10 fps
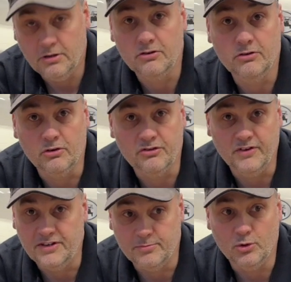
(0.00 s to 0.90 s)
Looks
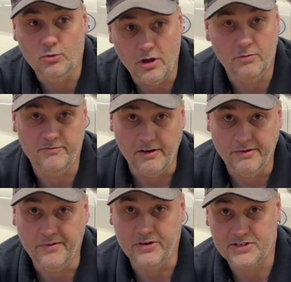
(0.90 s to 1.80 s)
feasible, although very,
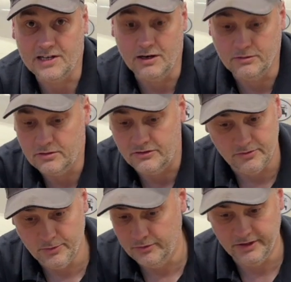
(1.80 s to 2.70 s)
very slow, because you're
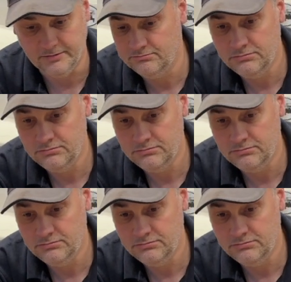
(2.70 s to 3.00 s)
moving,